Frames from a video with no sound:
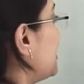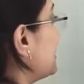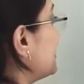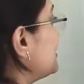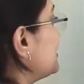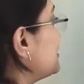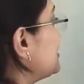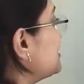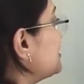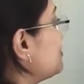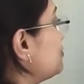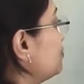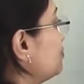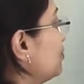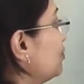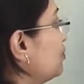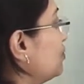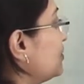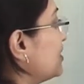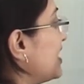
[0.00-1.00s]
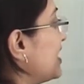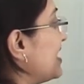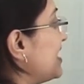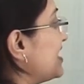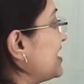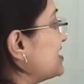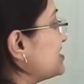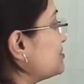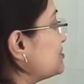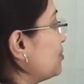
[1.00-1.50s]
is known
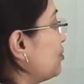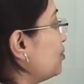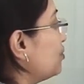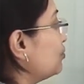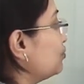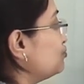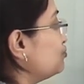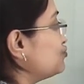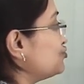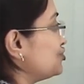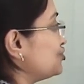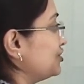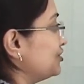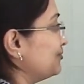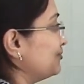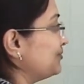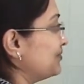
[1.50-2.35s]
as occlusion.